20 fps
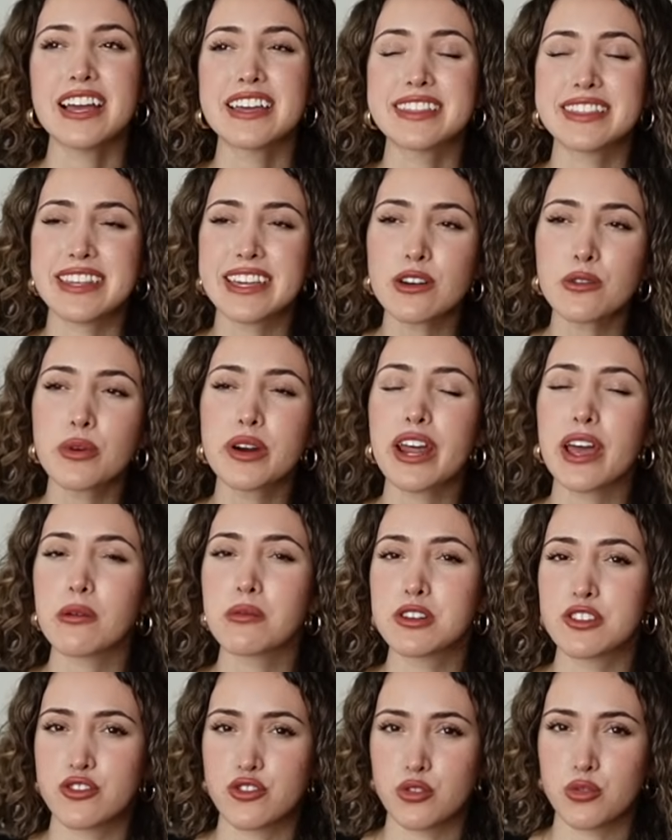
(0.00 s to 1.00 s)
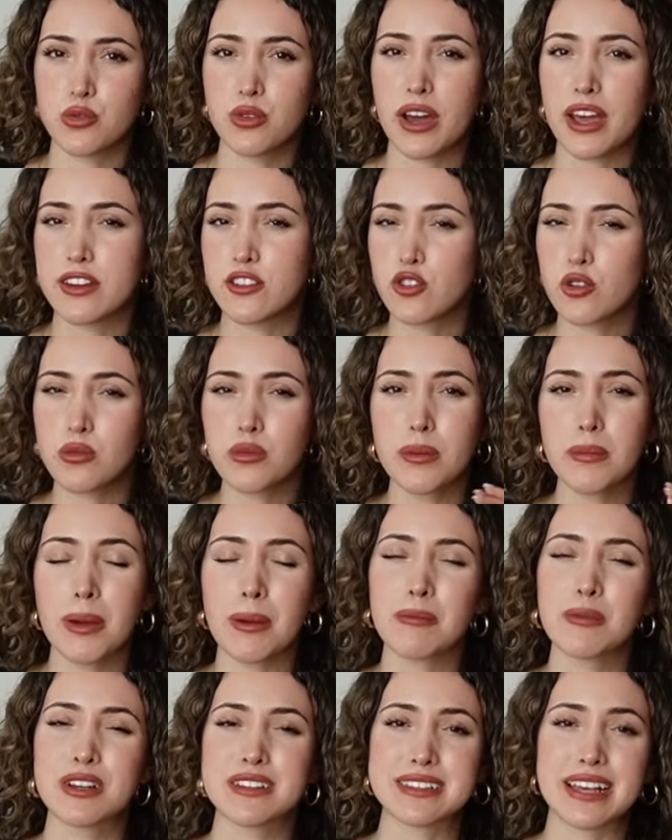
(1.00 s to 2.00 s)
I think what I would do, I don't
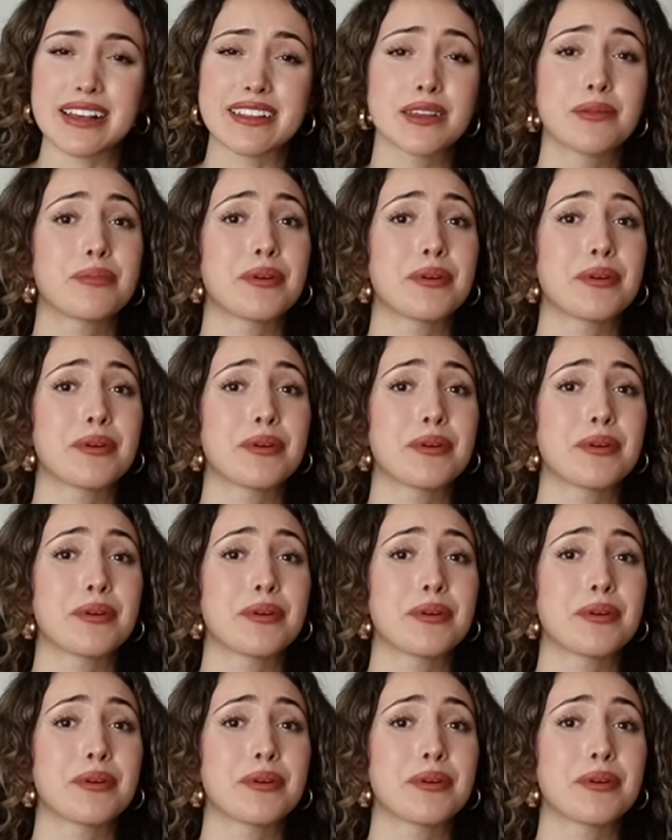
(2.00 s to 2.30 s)
remember exactly,